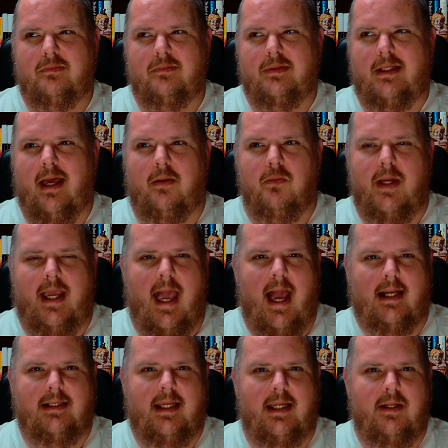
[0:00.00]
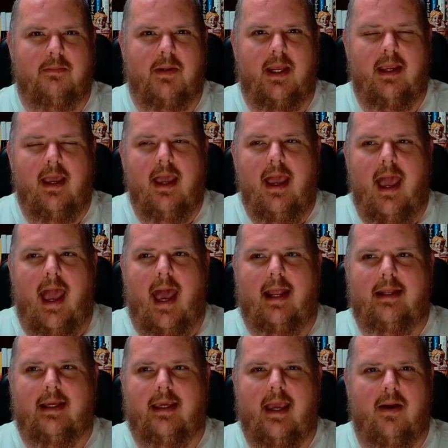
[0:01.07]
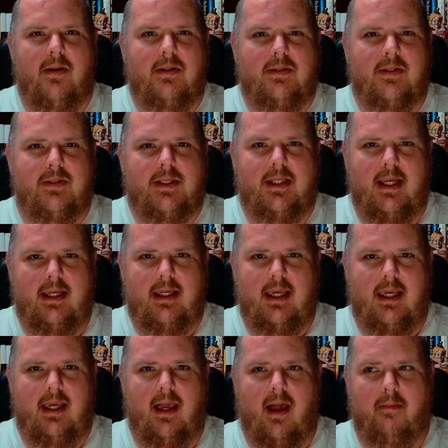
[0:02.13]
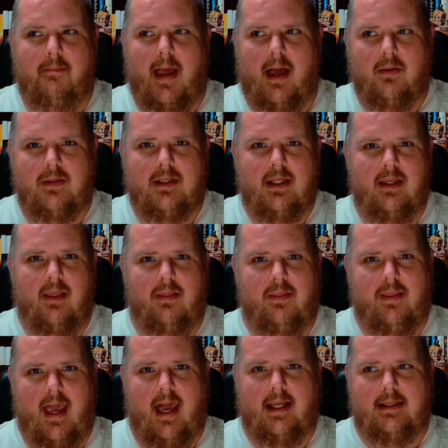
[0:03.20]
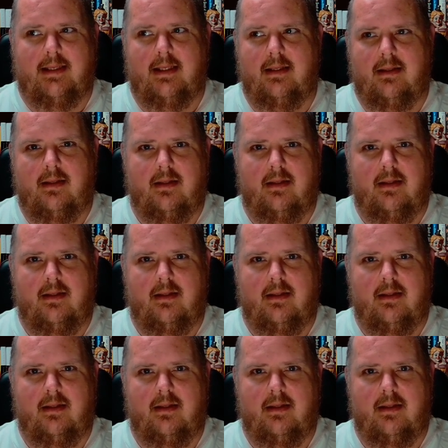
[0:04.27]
not reacted, but had the characters thinking about that